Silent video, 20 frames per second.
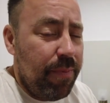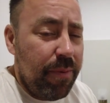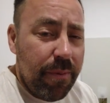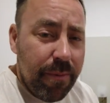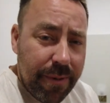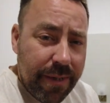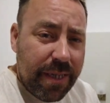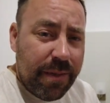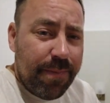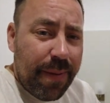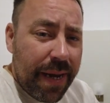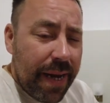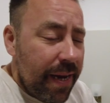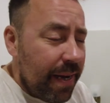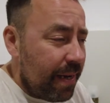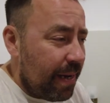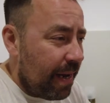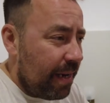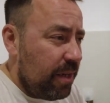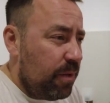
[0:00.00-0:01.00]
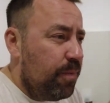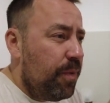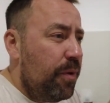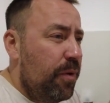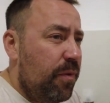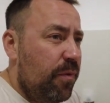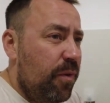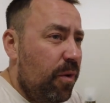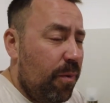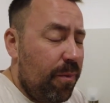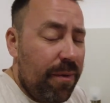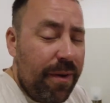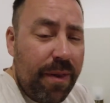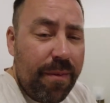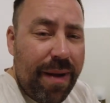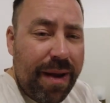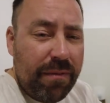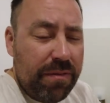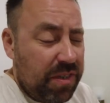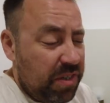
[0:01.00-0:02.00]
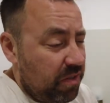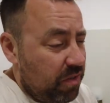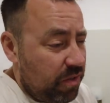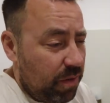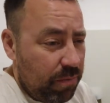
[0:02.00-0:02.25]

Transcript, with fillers: But we're in Spain and it's beautiful, we're in the mountains,